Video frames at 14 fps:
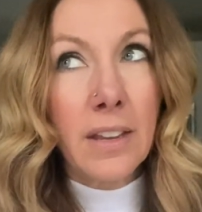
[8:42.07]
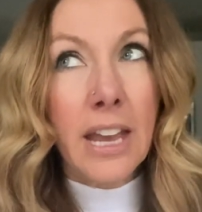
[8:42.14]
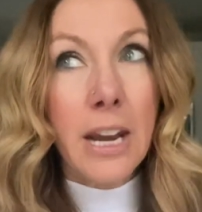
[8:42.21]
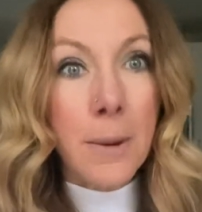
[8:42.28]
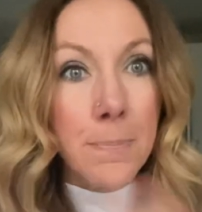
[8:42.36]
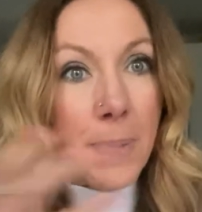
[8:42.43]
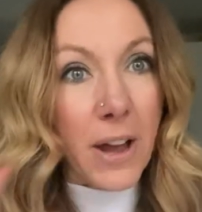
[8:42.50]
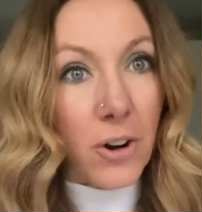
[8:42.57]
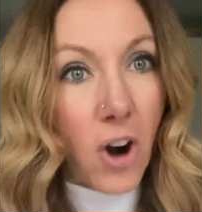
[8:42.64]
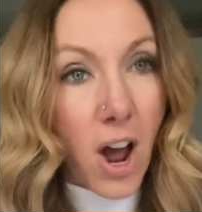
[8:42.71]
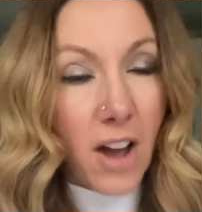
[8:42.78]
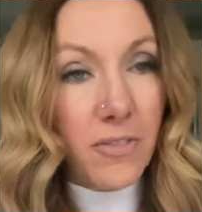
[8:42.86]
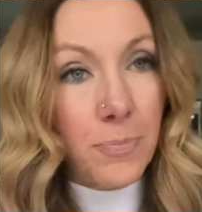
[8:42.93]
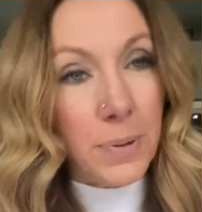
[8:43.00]
in a better
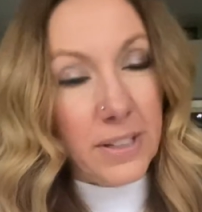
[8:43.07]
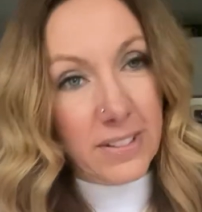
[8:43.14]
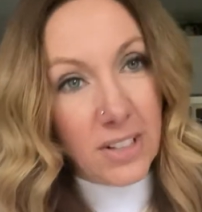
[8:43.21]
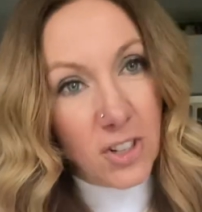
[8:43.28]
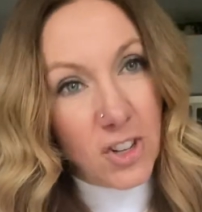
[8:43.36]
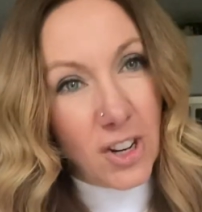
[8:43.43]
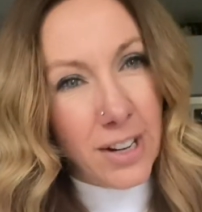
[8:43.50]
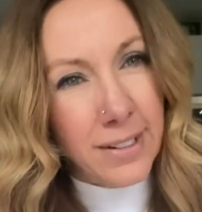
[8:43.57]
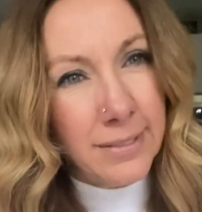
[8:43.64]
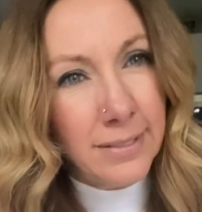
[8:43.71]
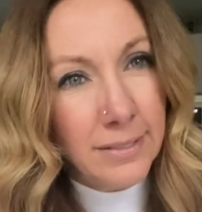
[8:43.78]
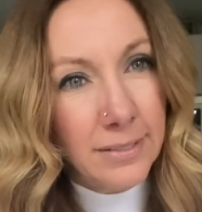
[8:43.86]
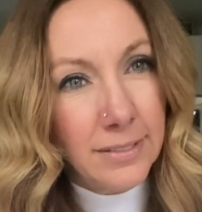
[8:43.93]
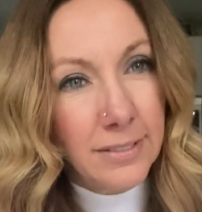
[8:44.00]
off position.